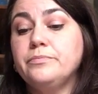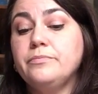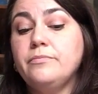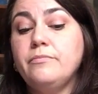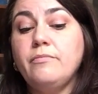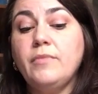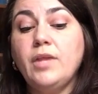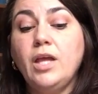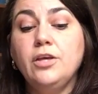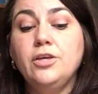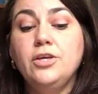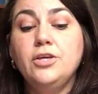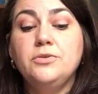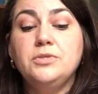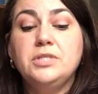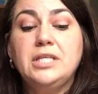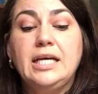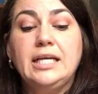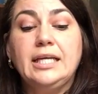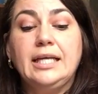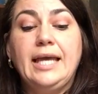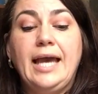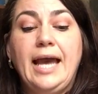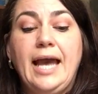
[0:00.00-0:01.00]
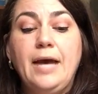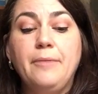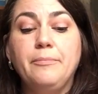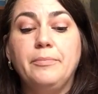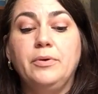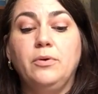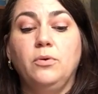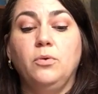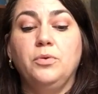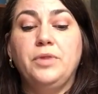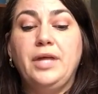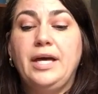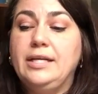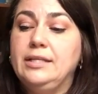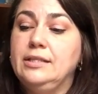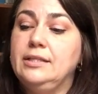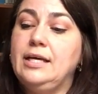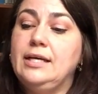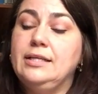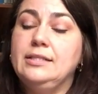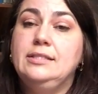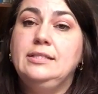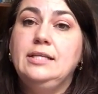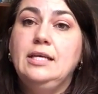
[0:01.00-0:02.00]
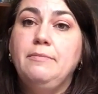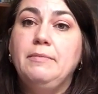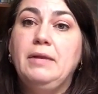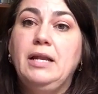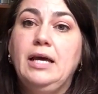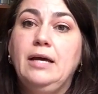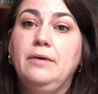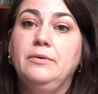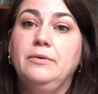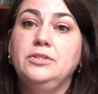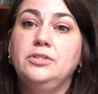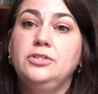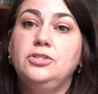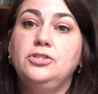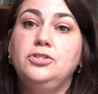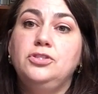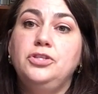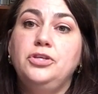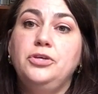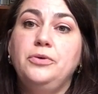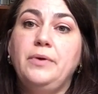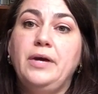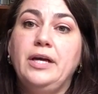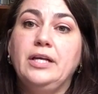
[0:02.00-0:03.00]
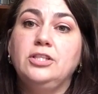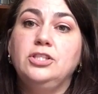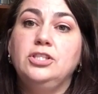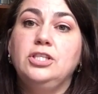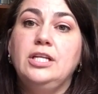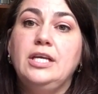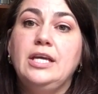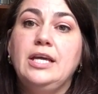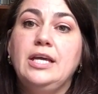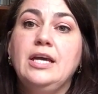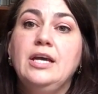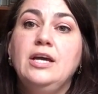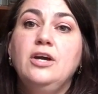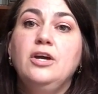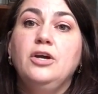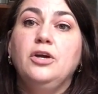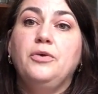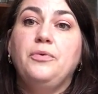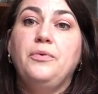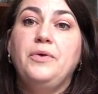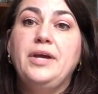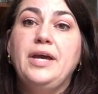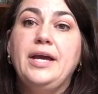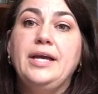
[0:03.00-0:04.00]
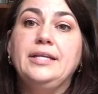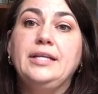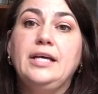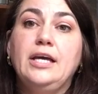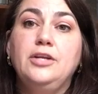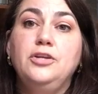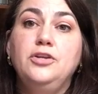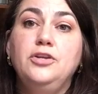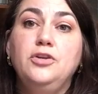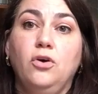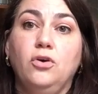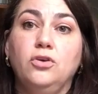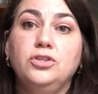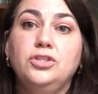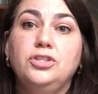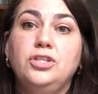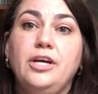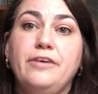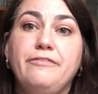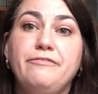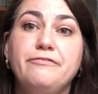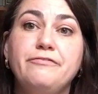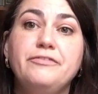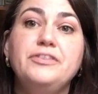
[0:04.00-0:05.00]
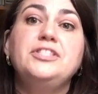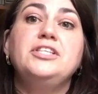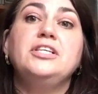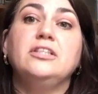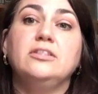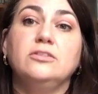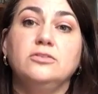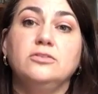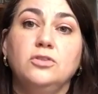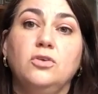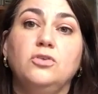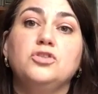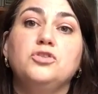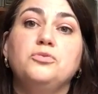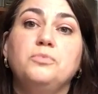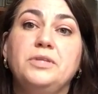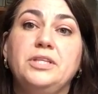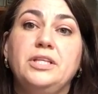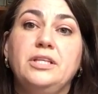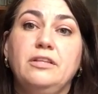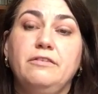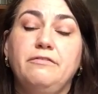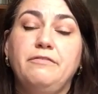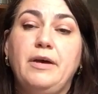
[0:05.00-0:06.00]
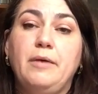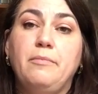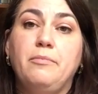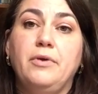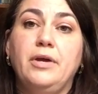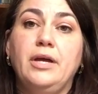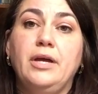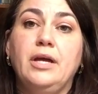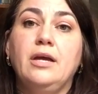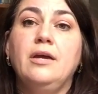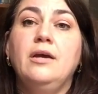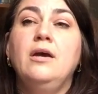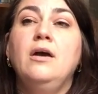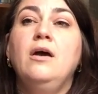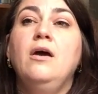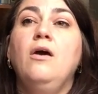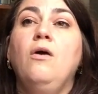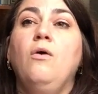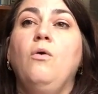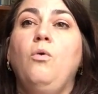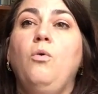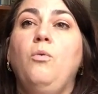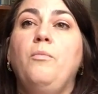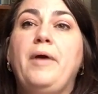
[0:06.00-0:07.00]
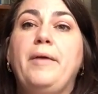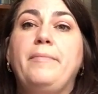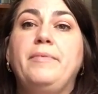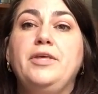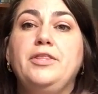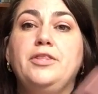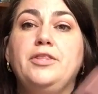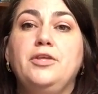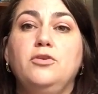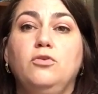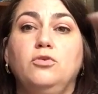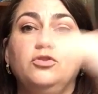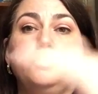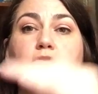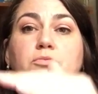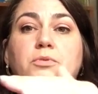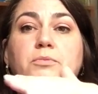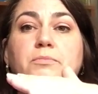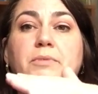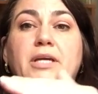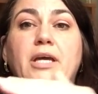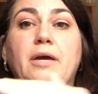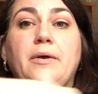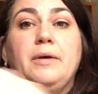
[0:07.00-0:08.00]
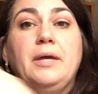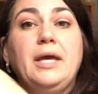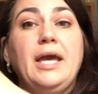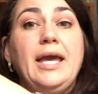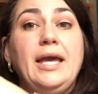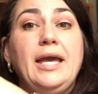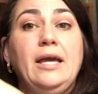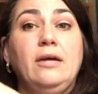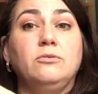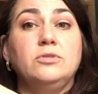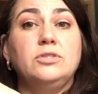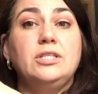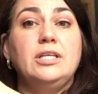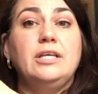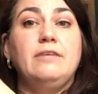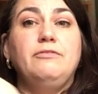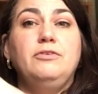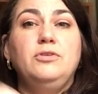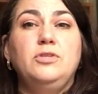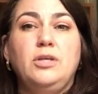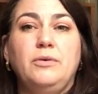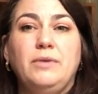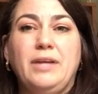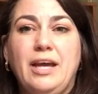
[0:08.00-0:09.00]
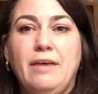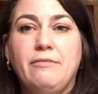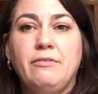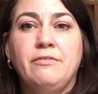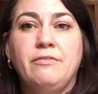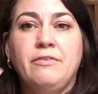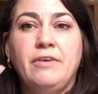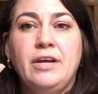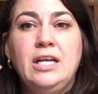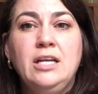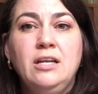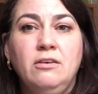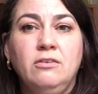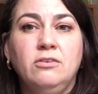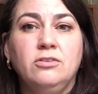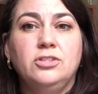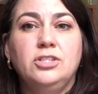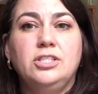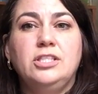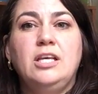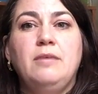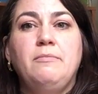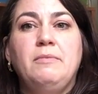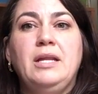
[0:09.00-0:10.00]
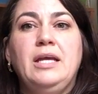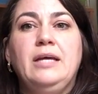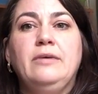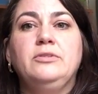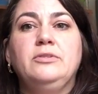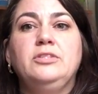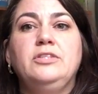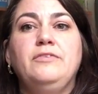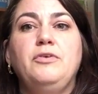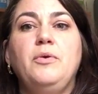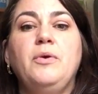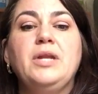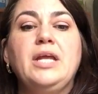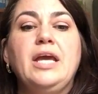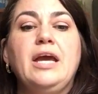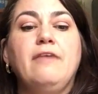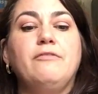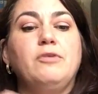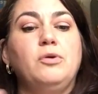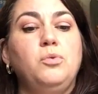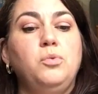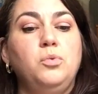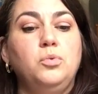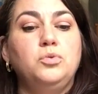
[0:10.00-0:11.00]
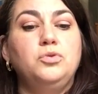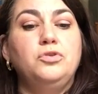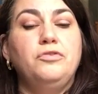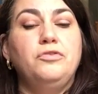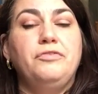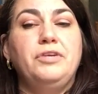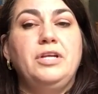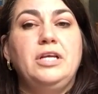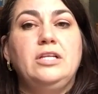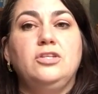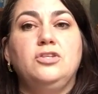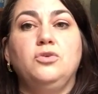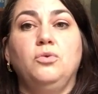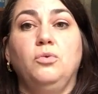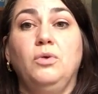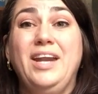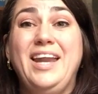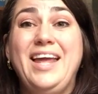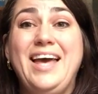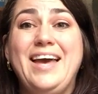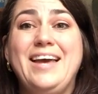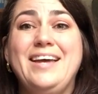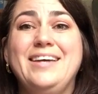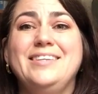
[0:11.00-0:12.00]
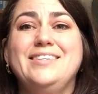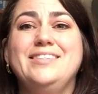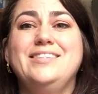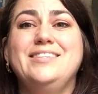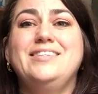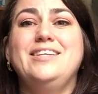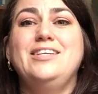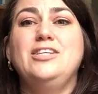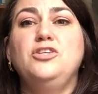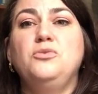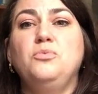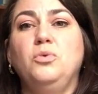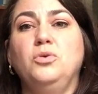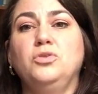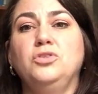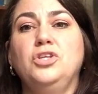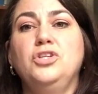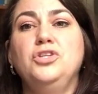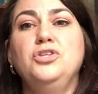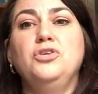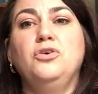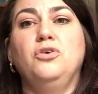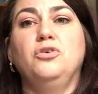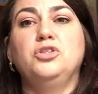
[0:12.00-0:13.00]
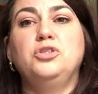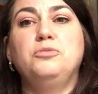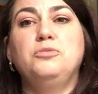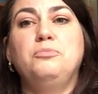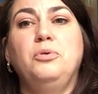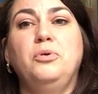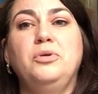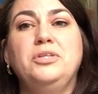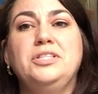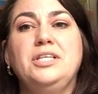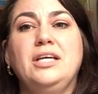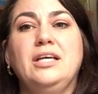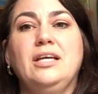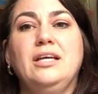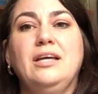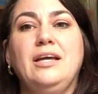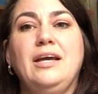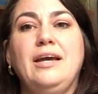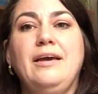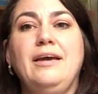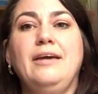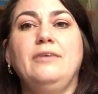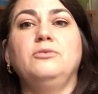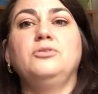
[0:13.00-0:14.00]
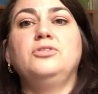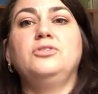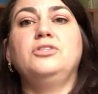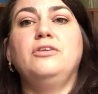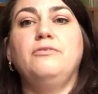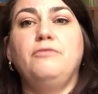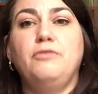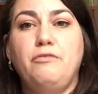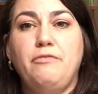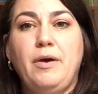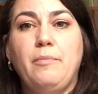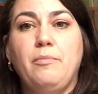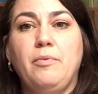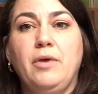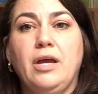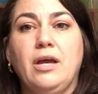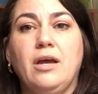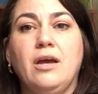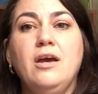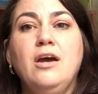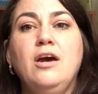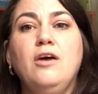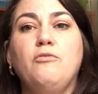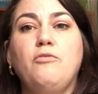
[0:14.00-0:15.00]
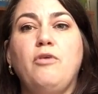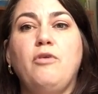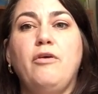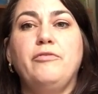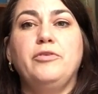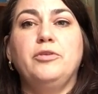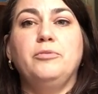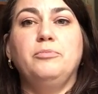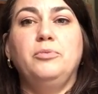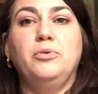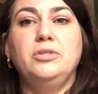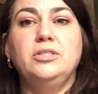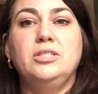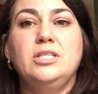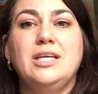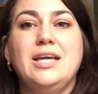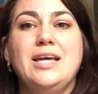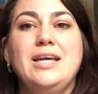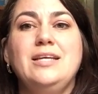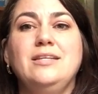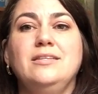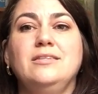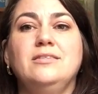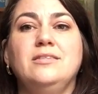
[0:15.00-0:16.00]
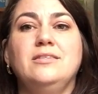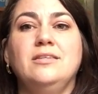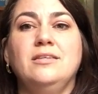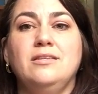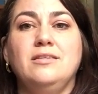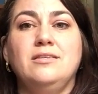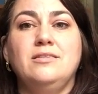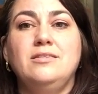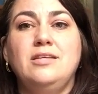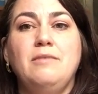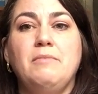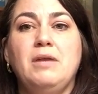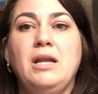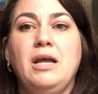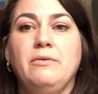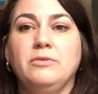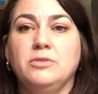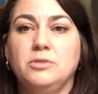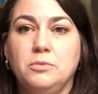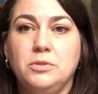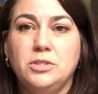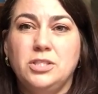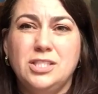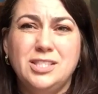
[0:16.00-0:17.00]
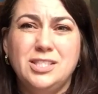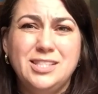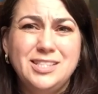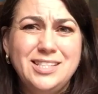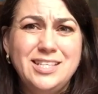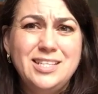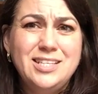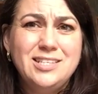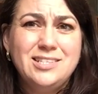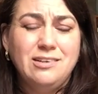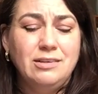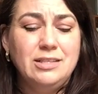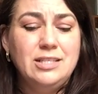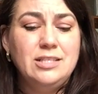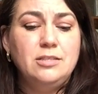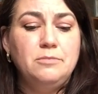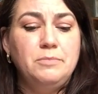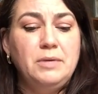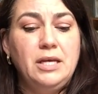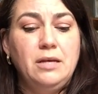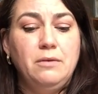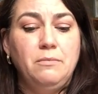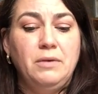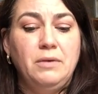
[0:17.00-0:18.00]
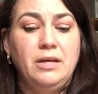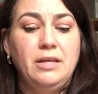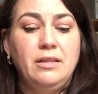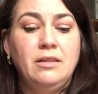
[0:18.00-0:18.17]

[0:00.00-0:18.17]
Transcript: use that gap or that seam allowance to actually create a notch, a physical notch within the fabric, or maybe the notch would be going out if you don't have a very large seam allowance. If you only have a 1/4 inch or less, then you'd want a notch pointing out of the fabric rather than pointing into the seam allowance, which is teeny tiny to begin with.